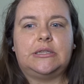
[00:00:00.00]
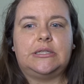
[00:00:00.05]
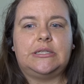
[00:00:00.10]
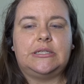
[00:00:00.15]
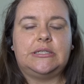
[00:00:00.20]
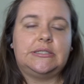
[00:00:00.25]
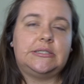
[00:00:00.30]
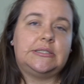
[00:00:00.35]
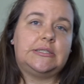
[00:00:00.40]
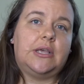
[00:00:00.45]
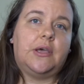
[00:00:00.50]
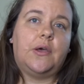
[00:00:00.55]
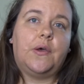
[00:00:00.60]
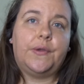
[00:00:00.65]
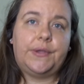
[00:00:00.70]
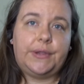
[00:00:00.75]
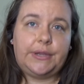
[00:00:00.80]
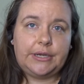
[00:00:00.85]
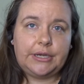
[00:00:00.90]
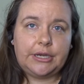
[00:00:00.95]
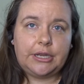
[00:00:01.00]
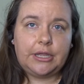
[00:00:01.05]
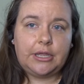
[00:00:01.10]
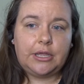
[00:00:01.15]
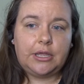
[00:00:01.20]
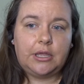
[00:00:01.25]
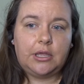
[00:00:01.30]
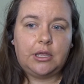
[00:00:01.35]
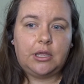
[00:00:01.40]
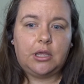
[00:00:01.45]
design
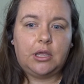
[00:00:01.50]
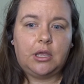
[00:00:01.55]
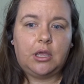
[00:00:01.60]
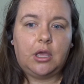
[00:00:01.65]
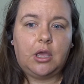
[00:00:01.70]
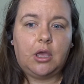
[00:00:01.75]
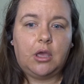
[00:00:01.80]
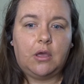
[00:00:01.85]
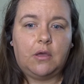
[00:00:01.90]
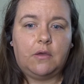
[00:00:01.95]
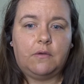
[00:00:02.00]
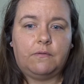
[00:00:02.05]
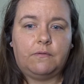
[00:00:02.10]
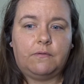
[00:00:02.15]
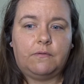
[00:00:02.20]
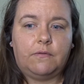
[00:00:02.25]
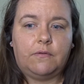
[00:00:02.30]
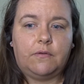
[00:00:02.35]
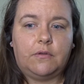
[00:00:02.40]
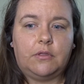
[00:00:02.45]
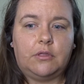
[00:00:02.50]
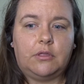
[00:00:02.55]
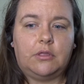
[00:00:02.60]
of